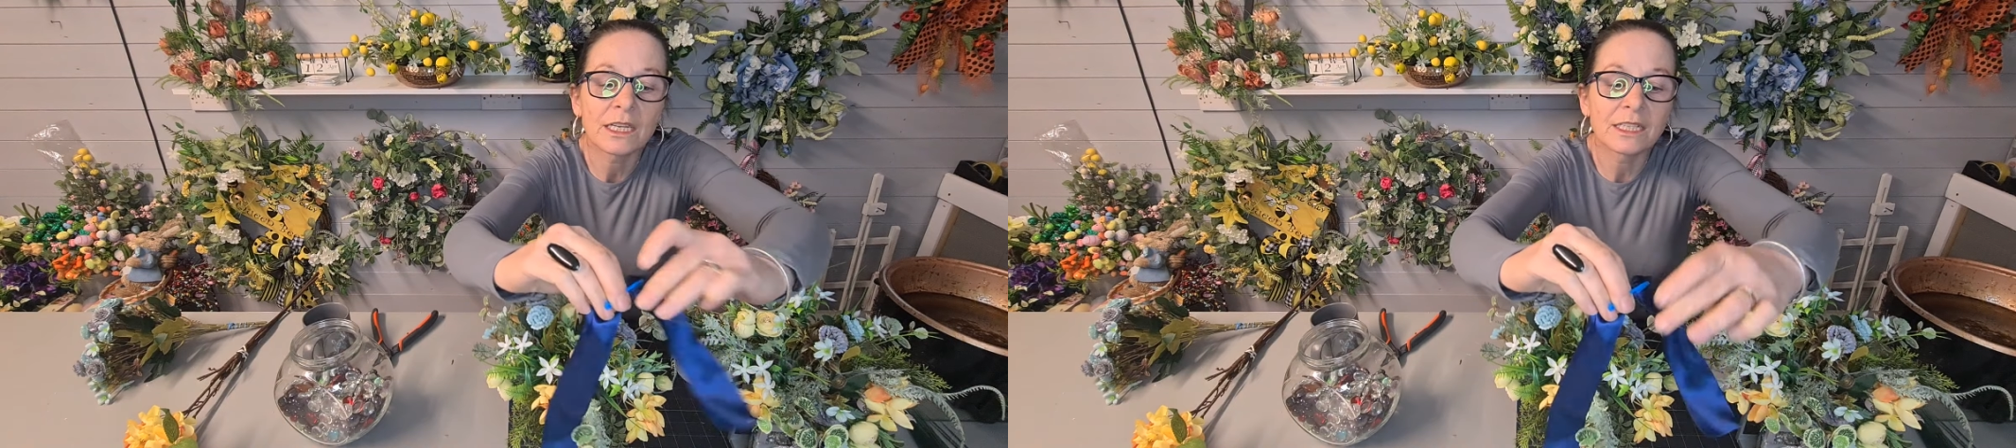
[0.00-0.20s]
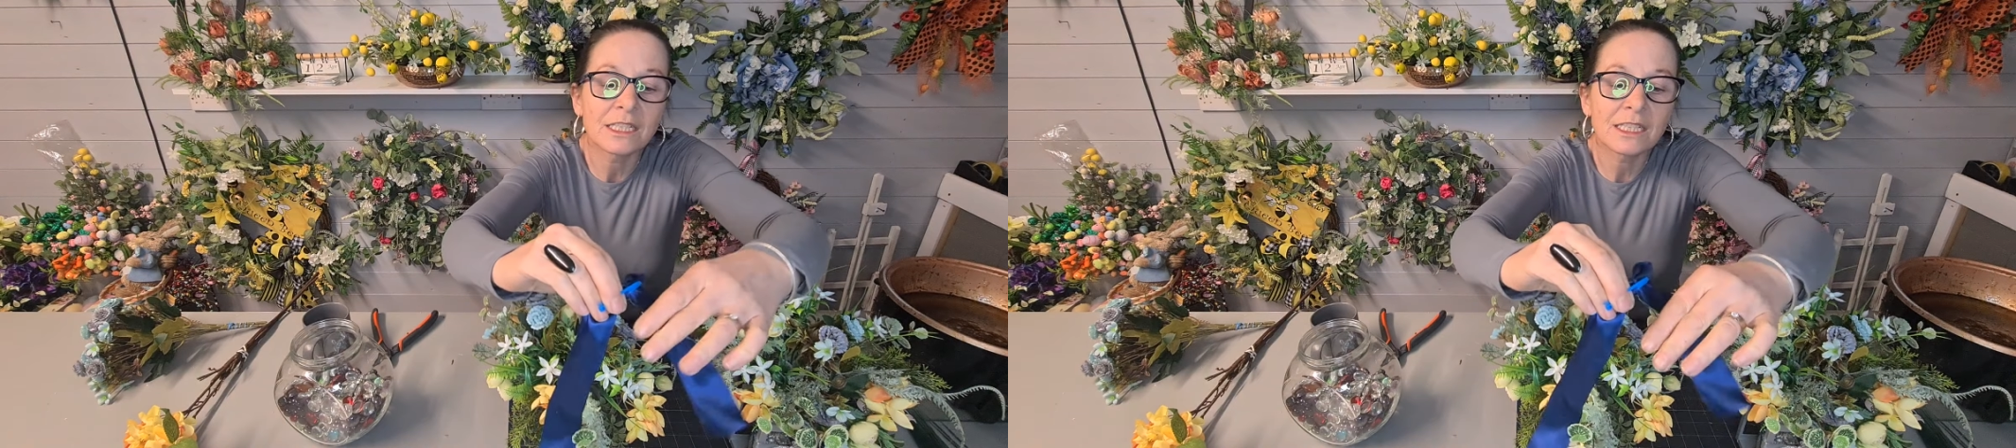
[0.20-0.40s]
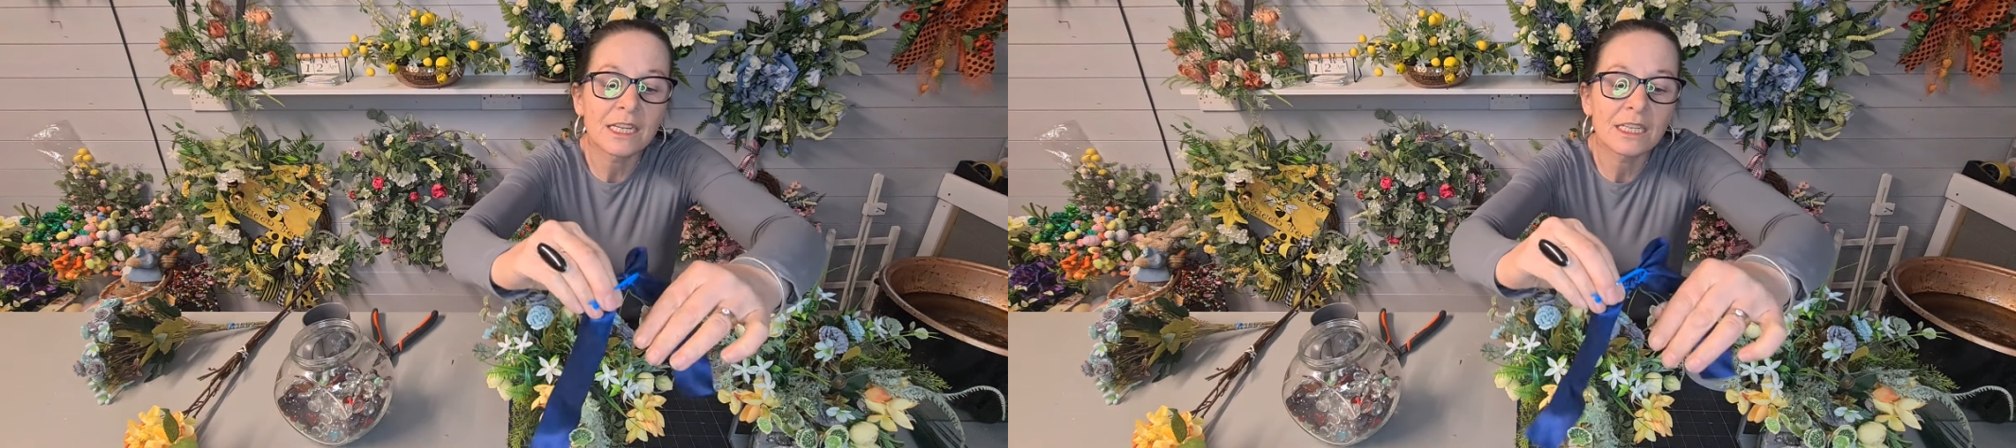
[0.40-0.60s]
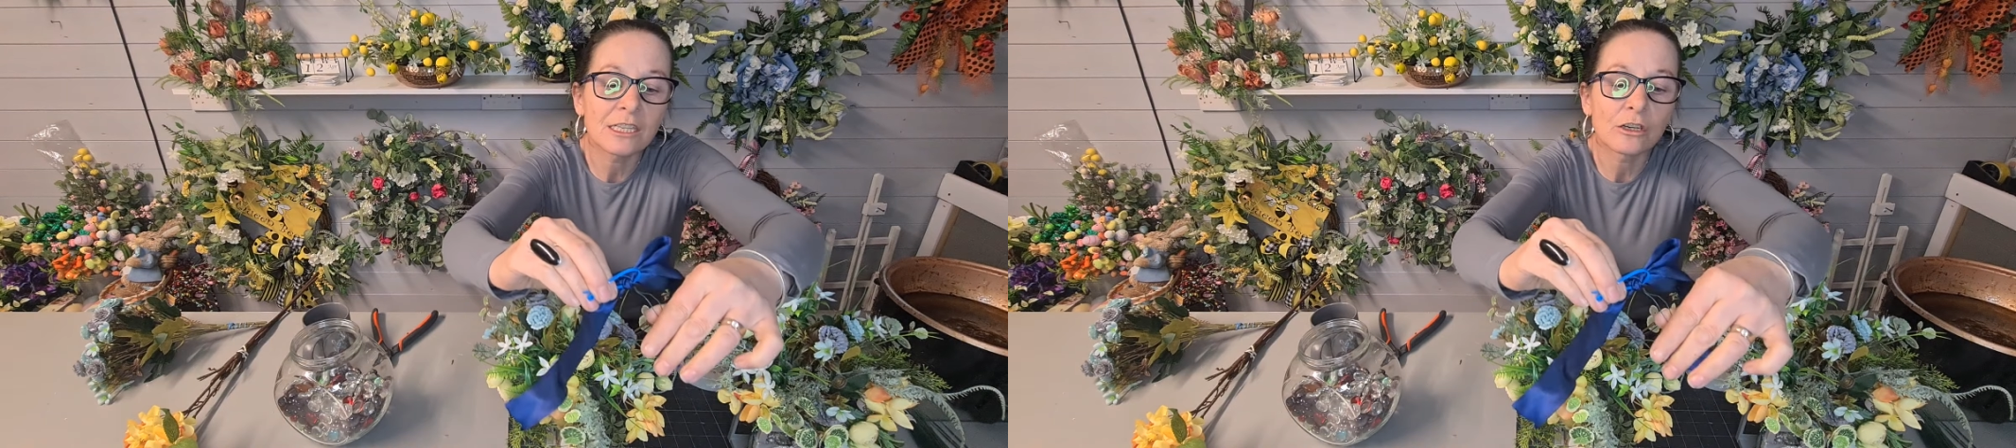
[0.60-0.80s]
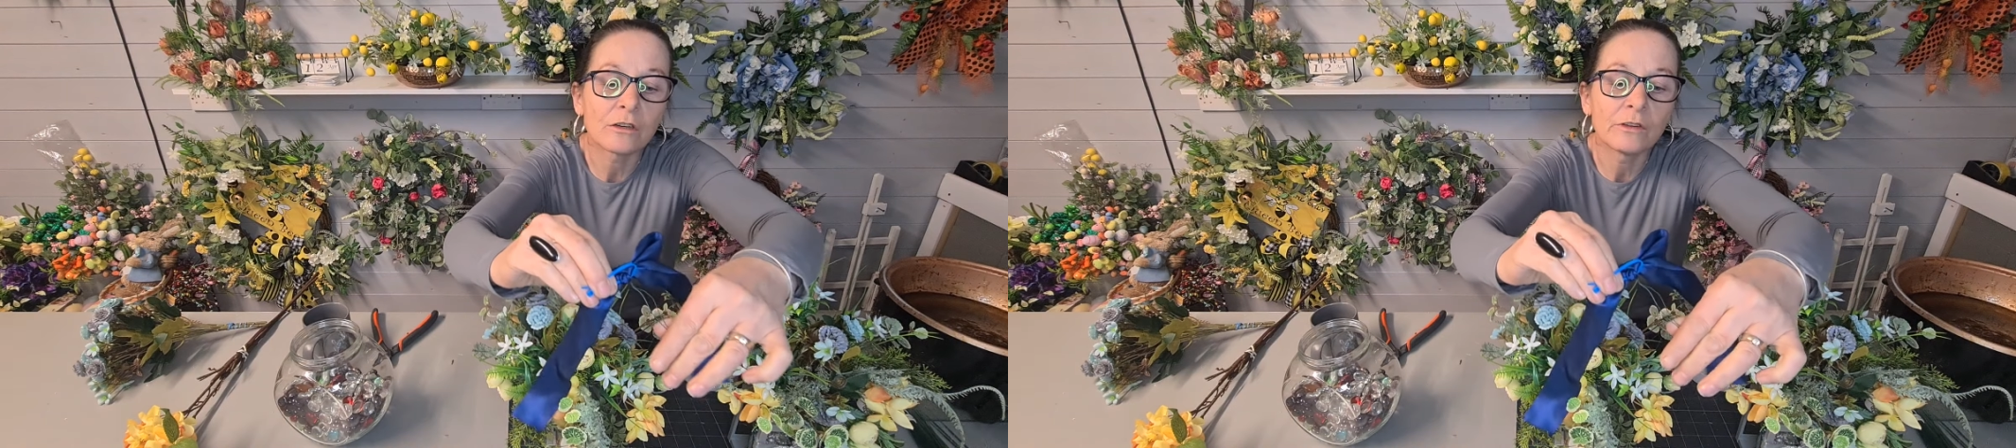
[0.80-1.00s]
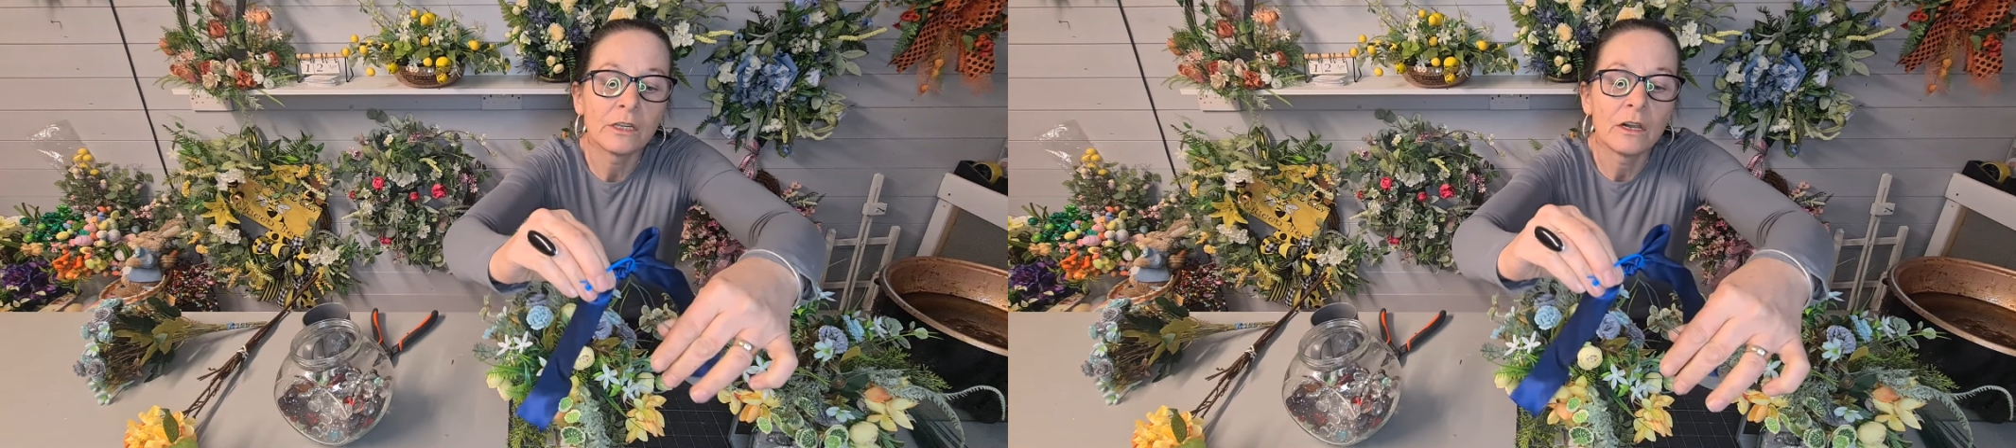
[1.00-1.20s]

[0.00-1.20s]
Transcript: instead of